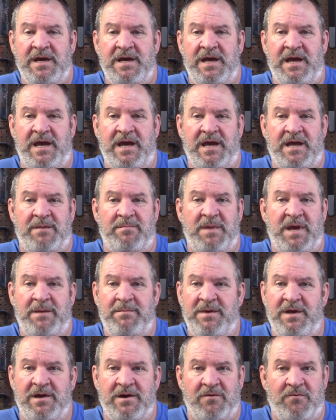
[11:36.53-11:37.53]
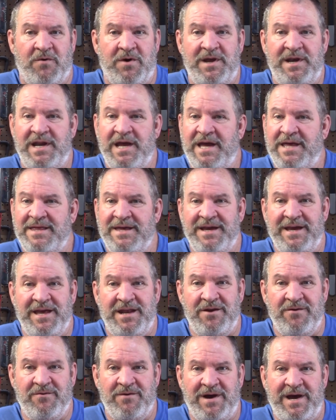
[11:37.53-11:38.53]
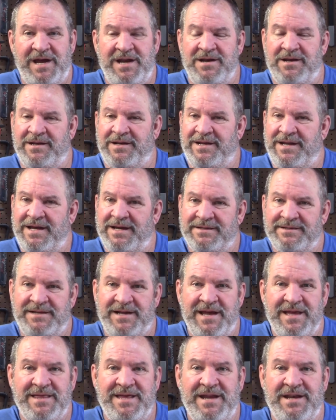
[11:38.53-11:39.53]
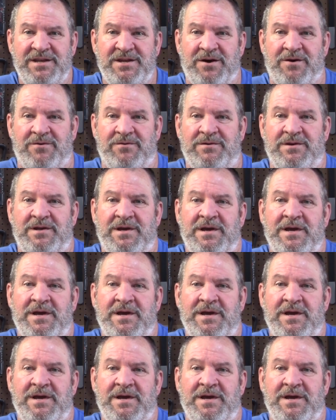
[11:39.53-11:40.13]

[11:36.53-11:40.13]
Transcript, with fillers: And maybe on one day they get it right and the next day they don't.